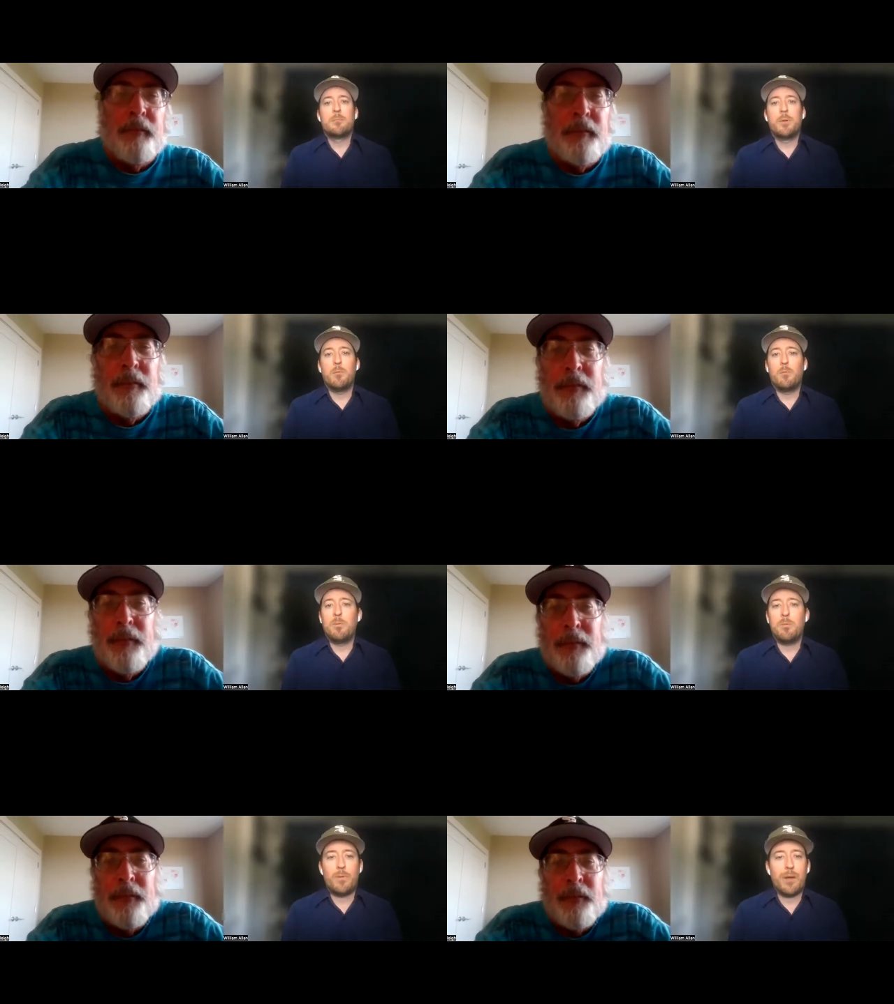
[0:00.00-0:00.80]
Speaker 1: But
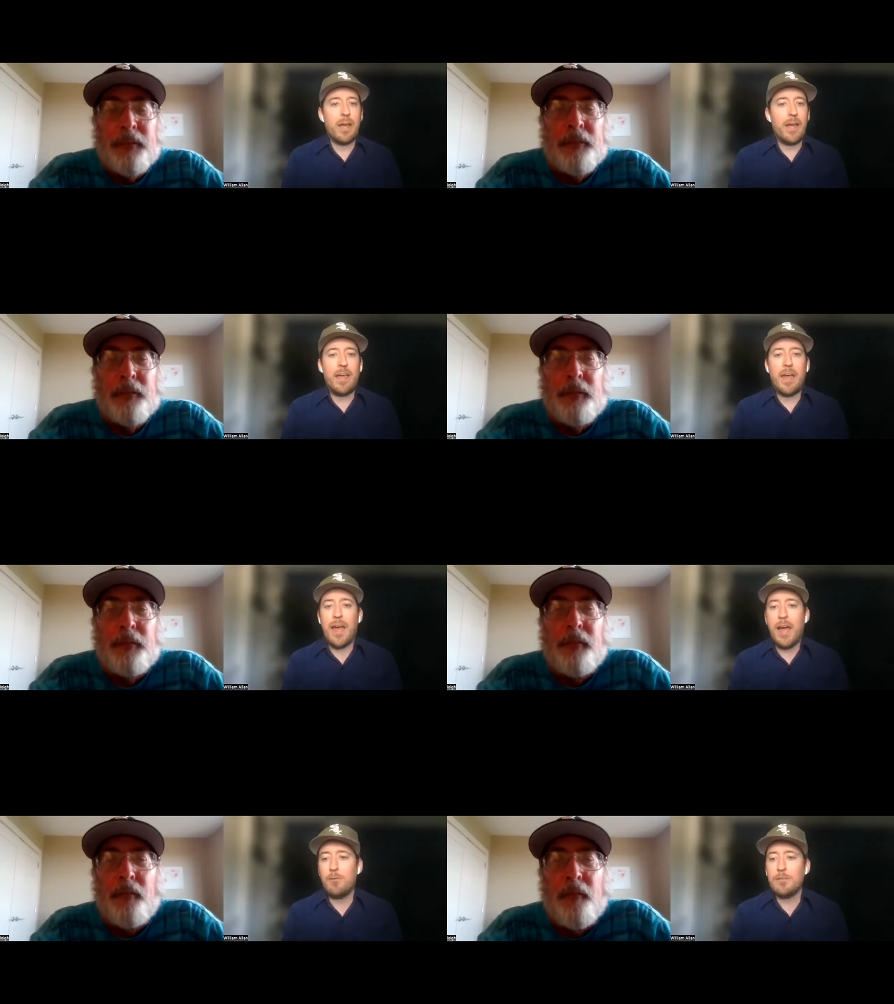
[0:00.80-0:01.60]

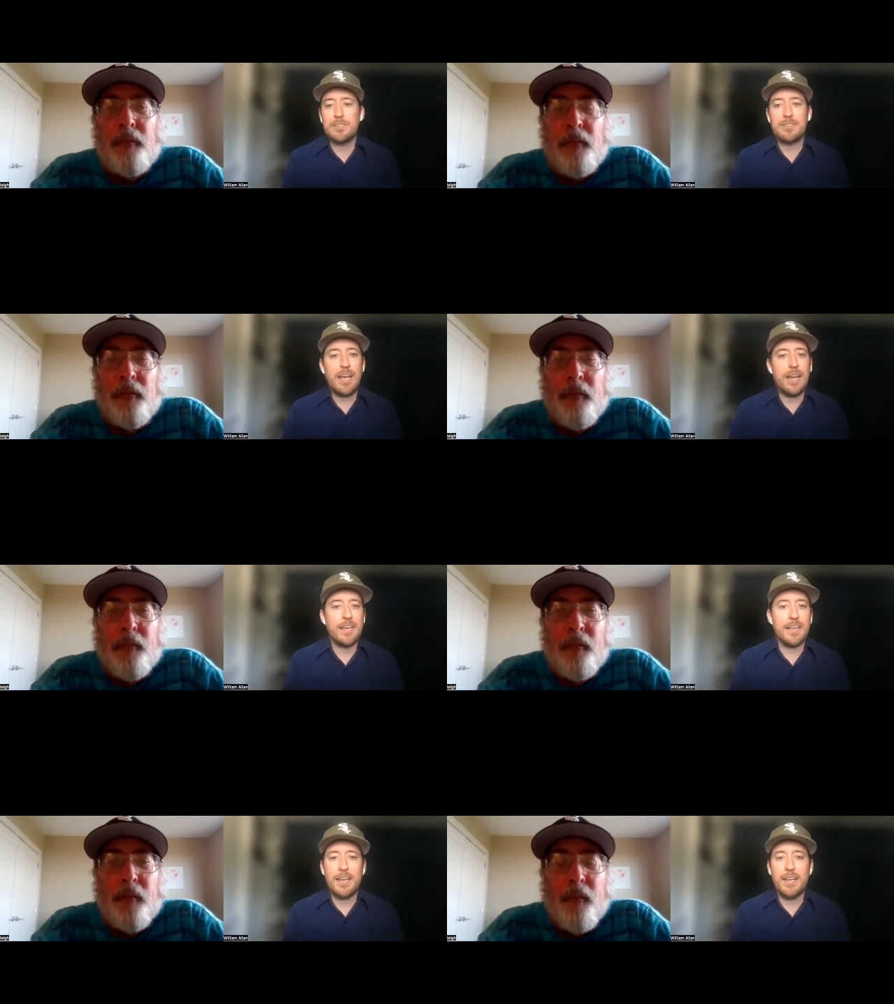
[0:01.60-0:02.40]
how does that
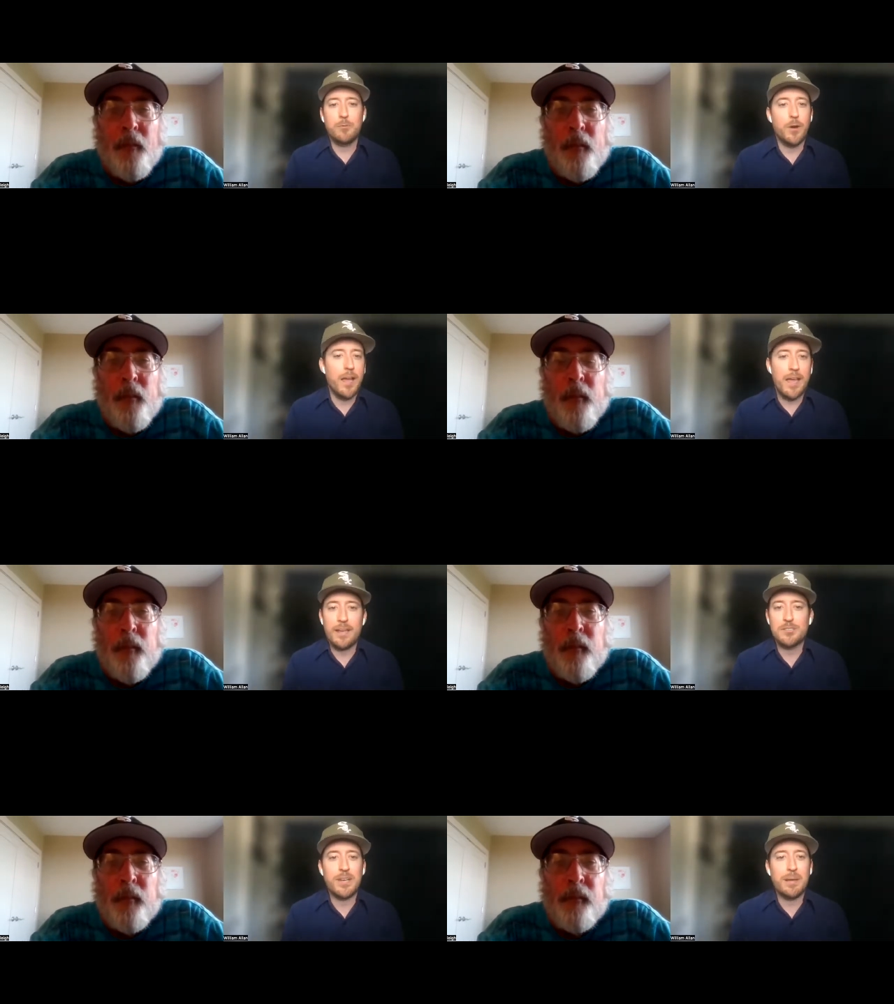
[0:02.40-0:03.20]
in any
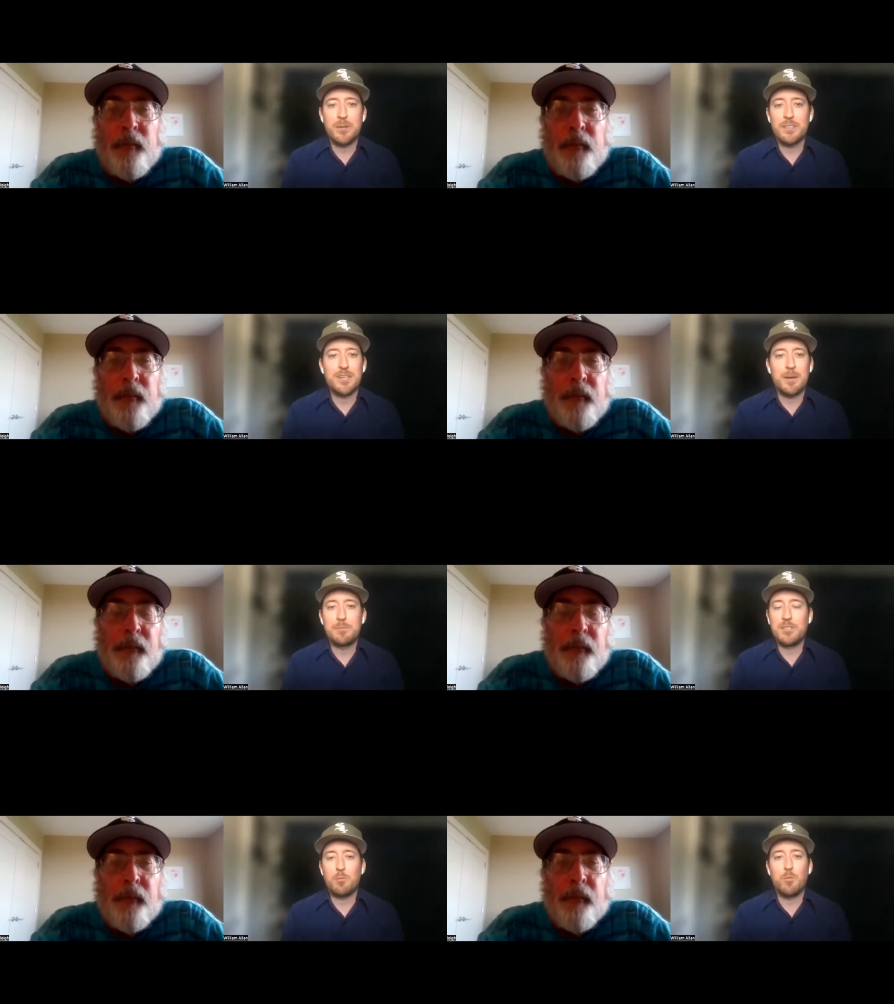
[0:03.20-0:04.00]
way shape us
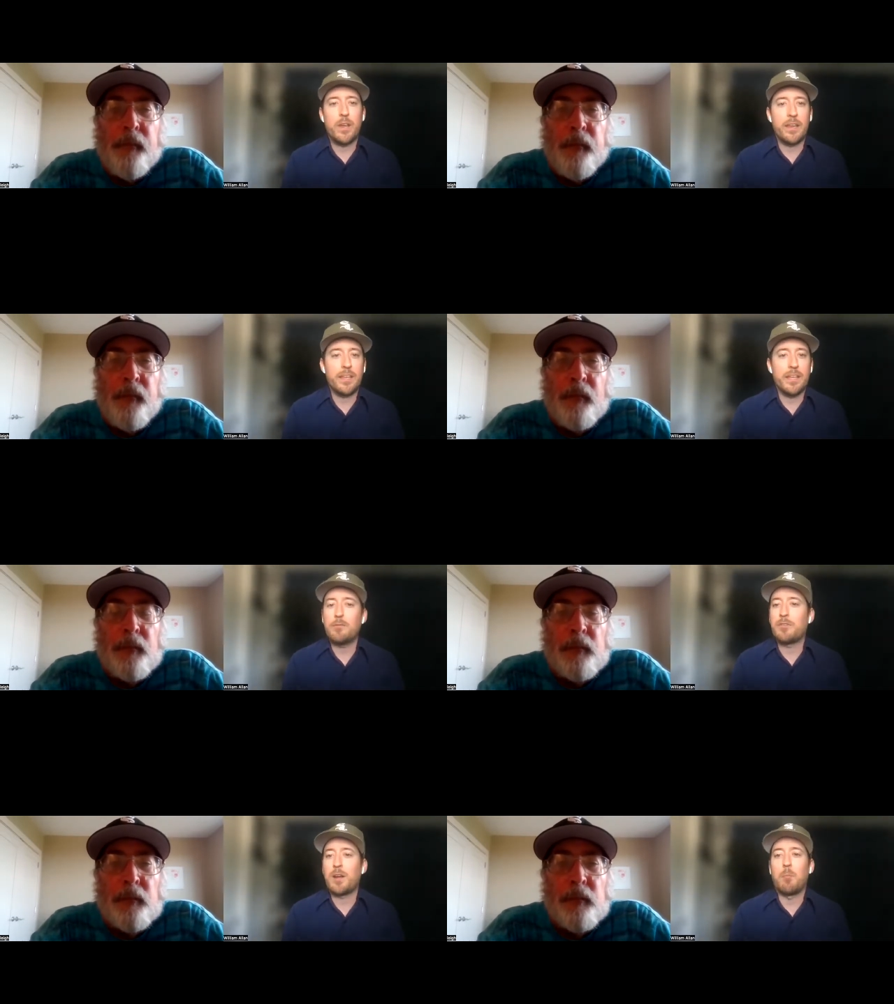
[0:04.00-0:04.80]
up to win
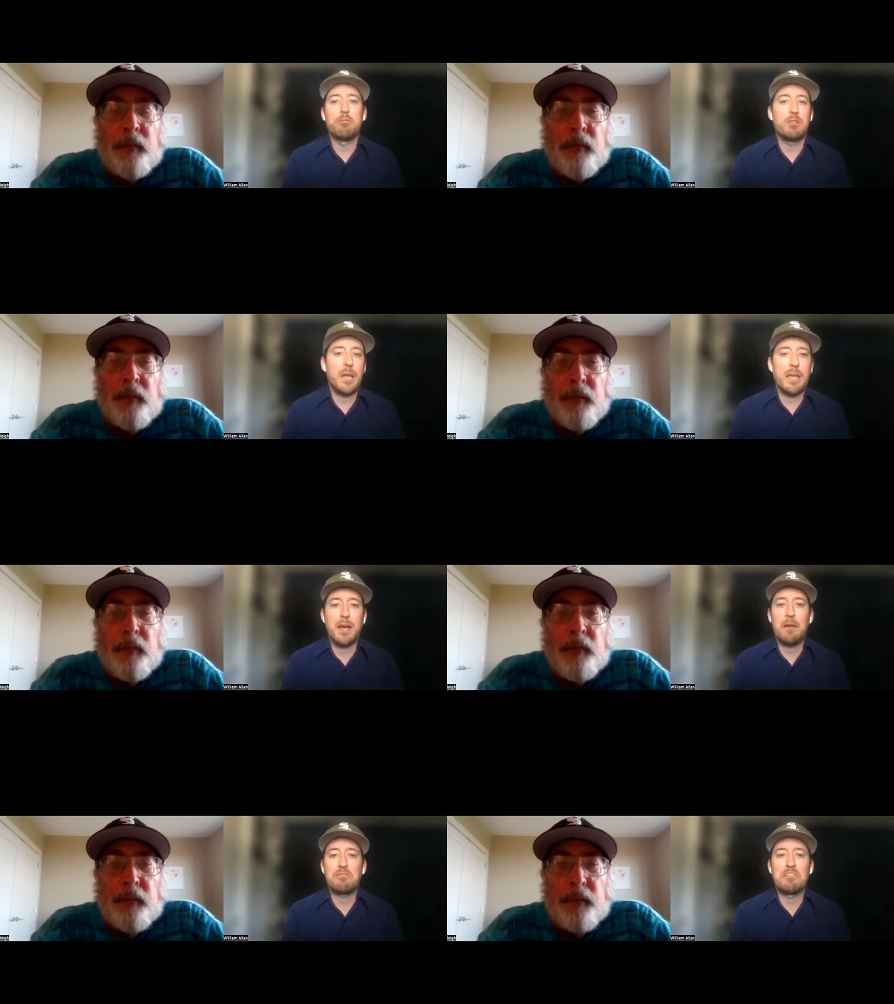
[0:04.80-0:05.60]
even a
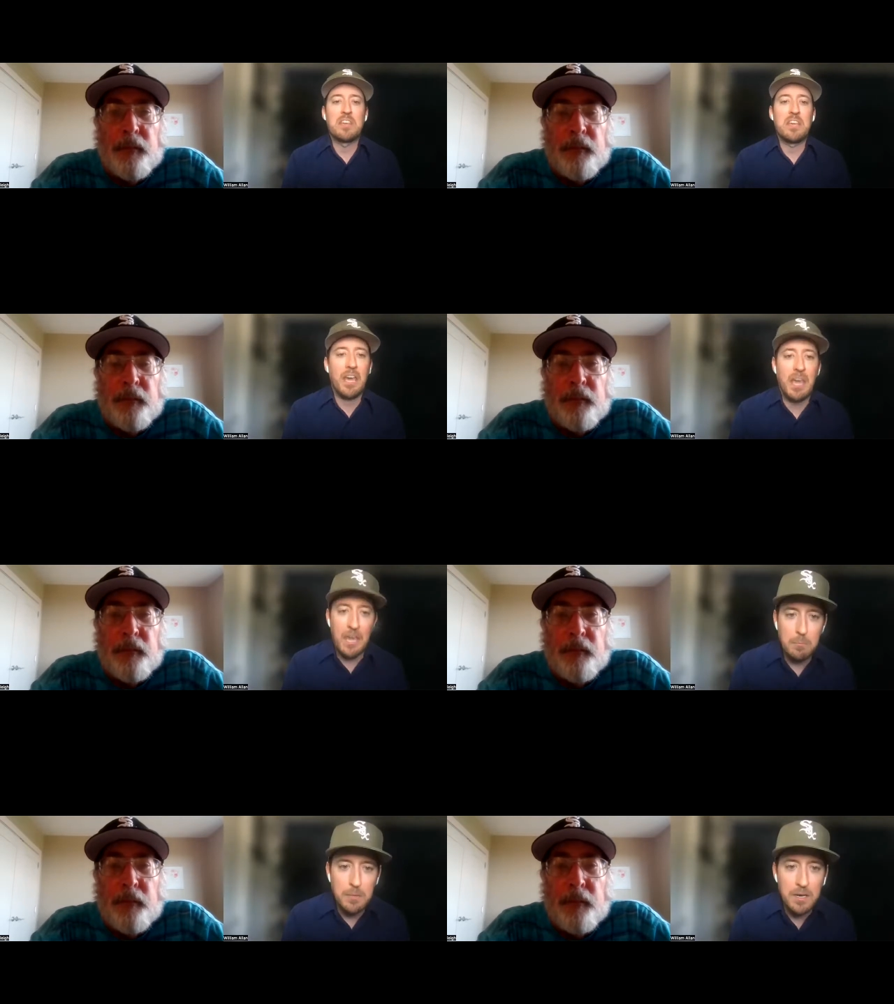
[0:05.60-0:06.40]
playoff
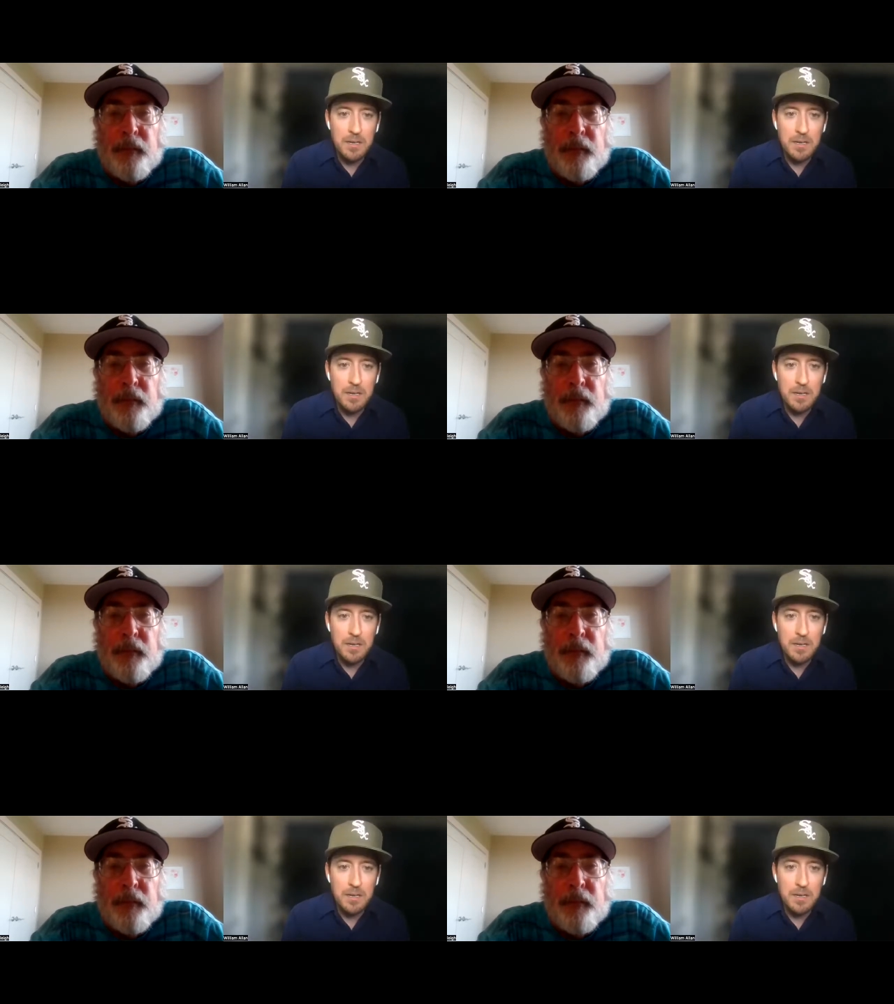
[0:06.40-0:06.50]
game?